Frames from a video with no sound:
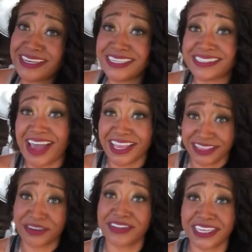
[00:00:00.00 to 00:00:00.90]
because I
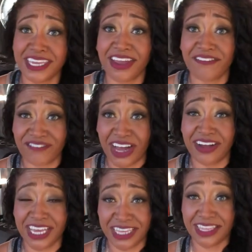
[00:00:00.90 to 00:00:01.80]
literally
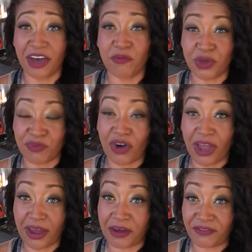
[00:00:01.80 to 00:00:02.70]
fell in love with
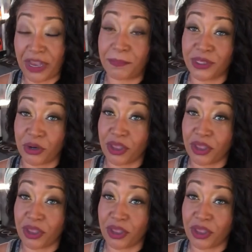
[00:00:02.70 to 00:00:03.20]
uh, Five Below.